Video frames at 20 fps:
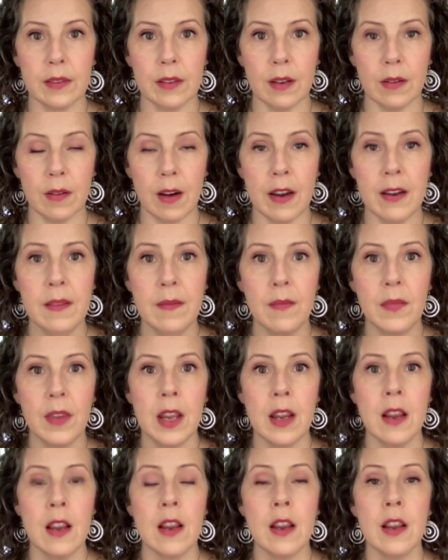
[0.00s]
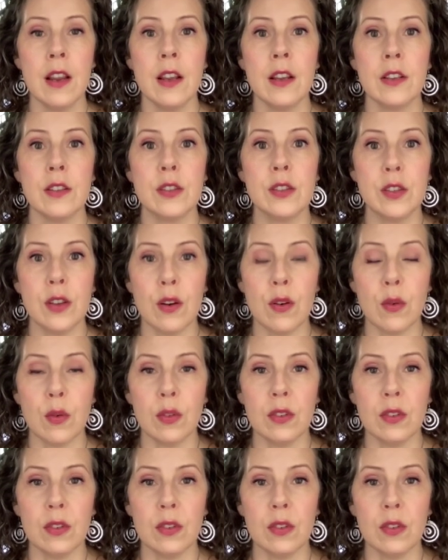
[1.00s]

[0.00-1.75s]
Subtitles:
All right, so